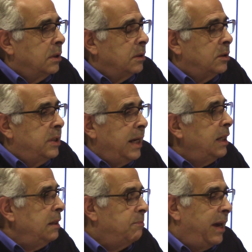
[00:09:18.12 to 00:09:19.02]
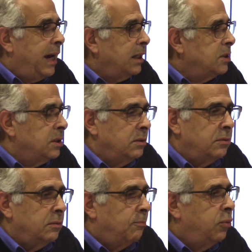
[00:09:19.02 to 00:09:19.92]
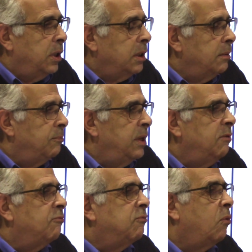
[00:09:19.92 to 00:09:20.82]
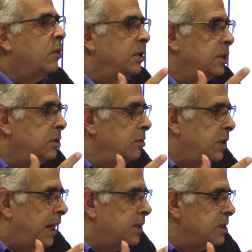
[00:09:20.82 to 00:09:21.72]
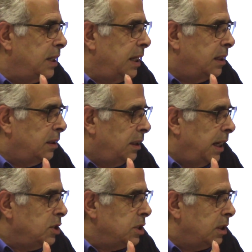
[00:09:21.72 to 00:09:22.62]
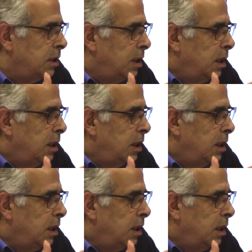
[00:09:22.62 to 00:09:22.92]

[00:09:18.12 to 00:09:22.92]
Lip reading: dating back to a book before the 2008 election,